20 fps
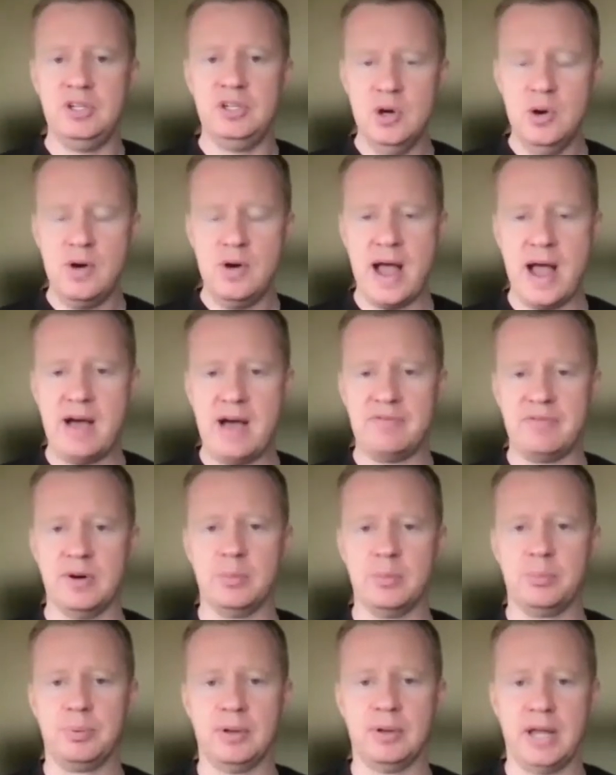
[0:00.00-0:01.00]
But if you
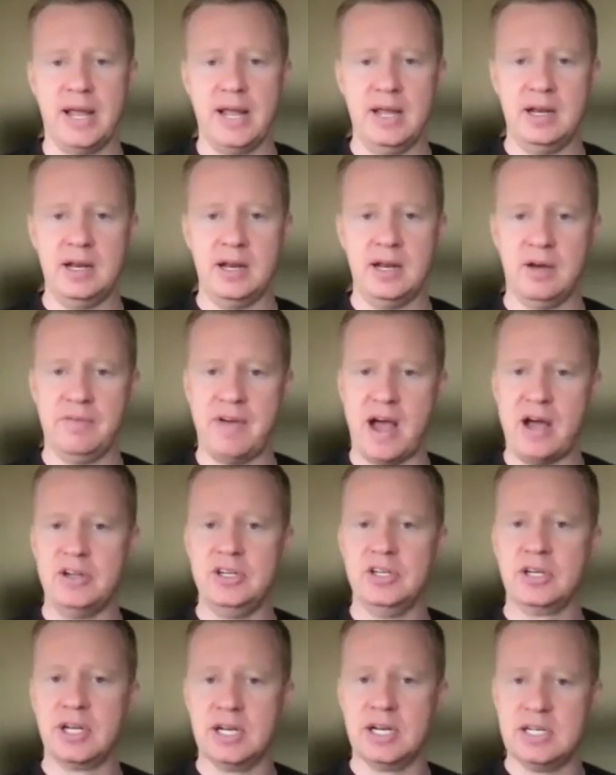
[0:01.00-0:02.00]
don't have a plan
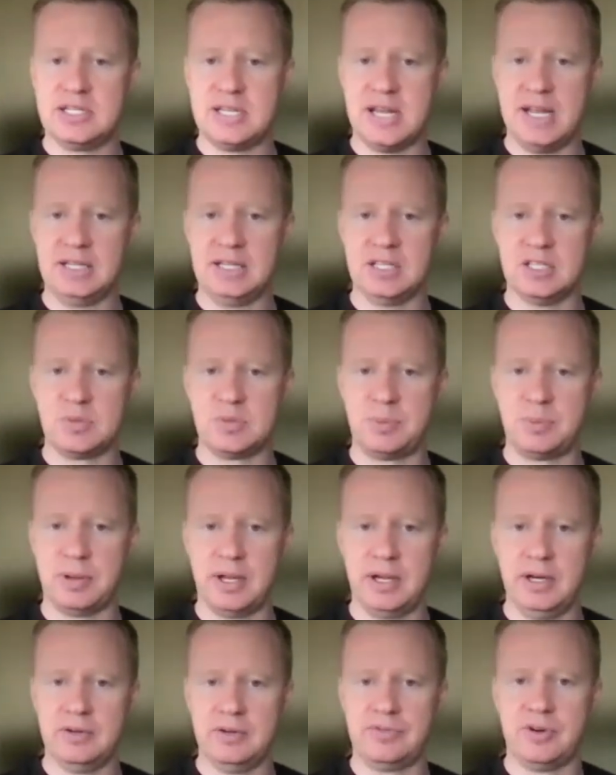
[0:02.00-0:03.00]
of how you're going to take
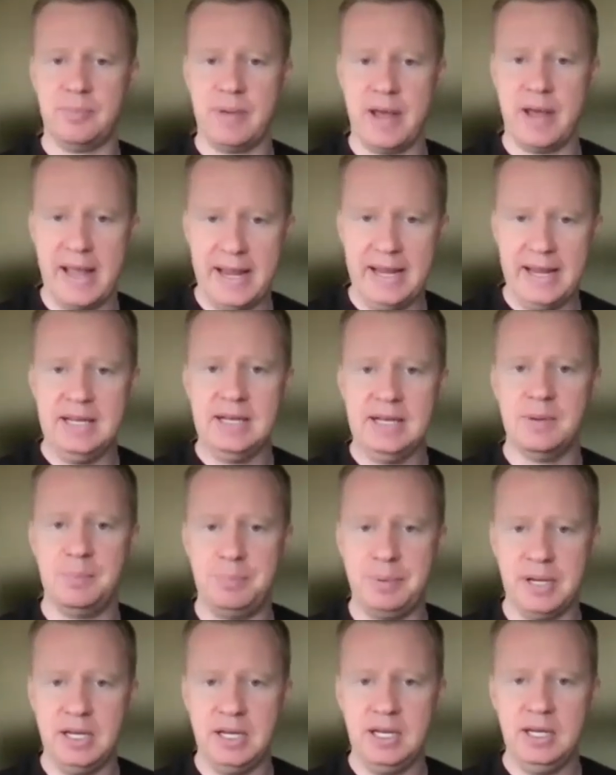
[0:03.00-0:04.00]
this player from
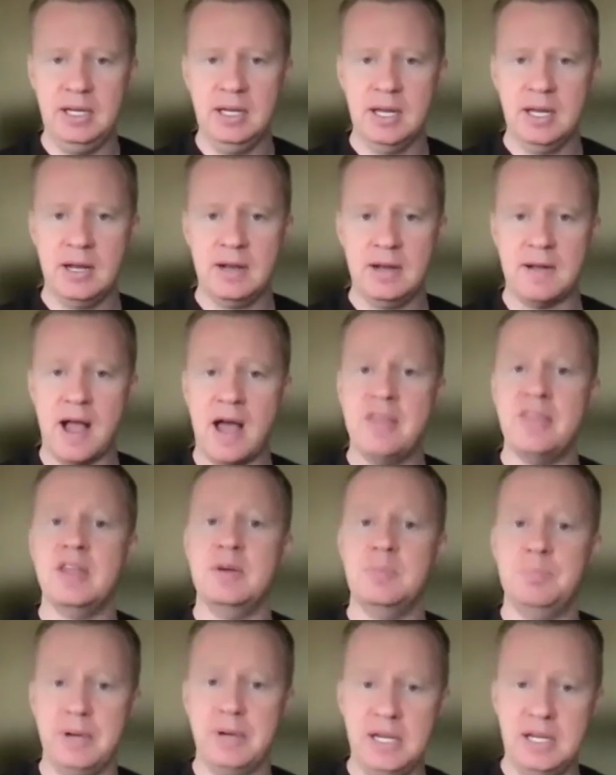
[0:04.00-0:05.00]
A to B and
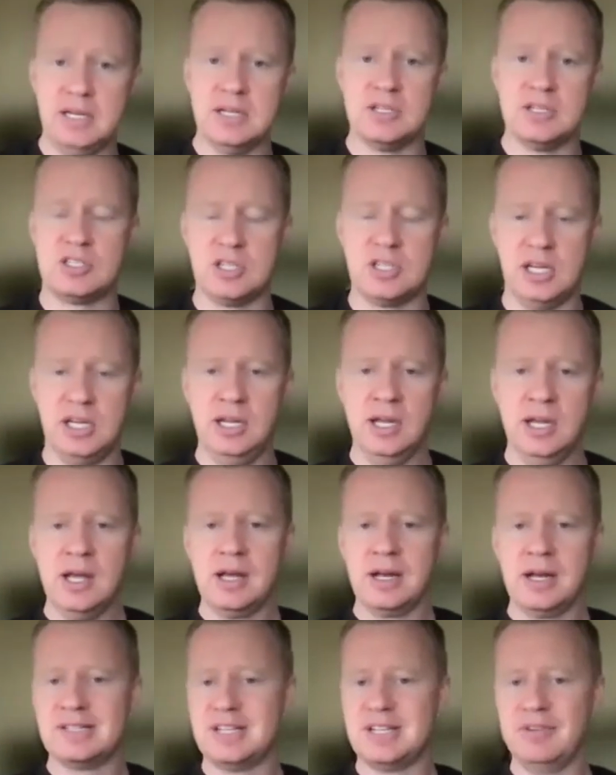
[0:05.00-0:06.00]
then B to C,
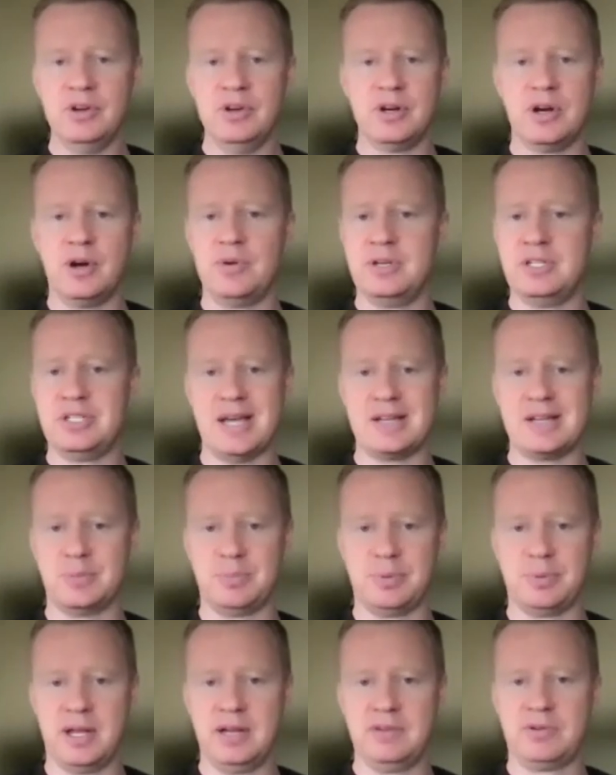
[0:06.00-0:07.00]
because everyone always has a
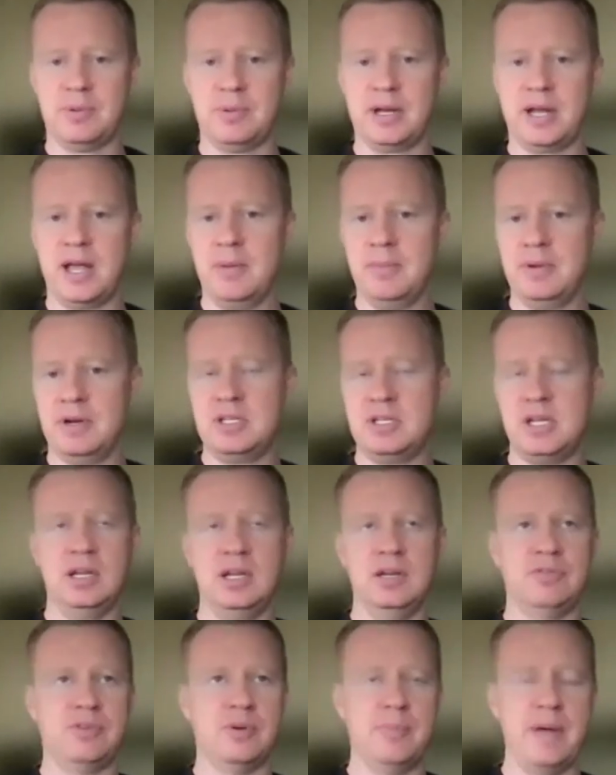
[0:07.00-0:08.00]
plan from like, hey, I'm going to take
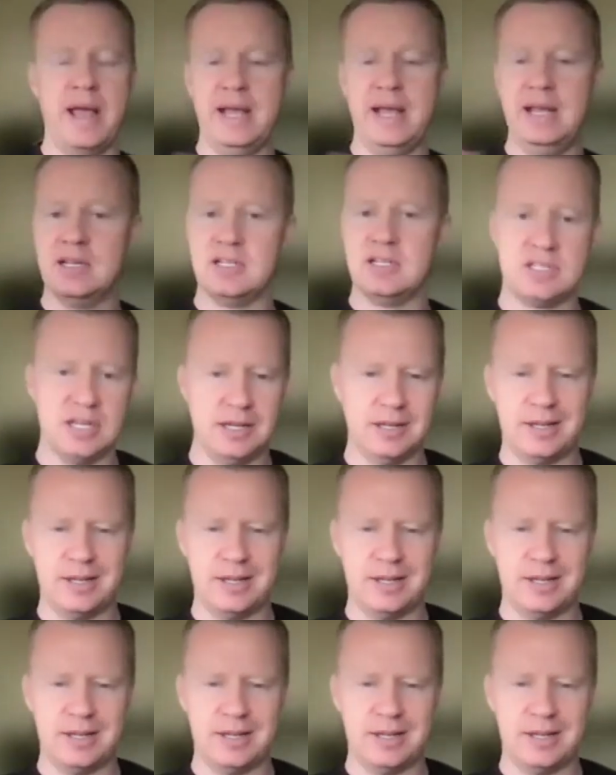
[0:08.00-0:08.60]
you from A to Z.